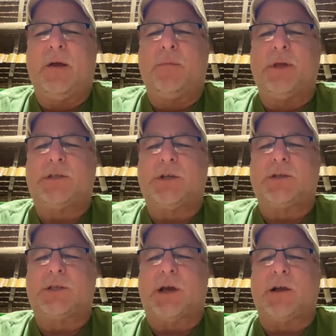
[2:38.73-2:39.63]
Mr.
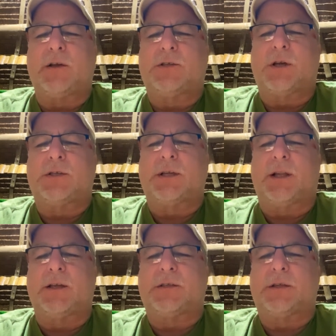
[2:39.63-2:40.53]

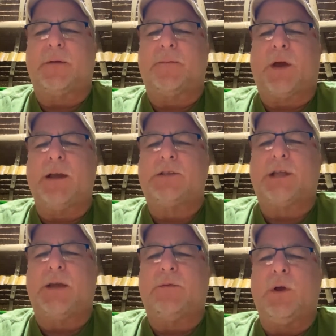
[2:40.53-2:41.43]
Sarsilis, hi
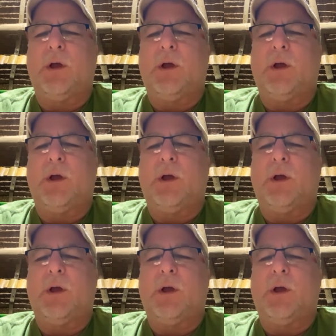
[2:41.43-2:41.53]
Steve.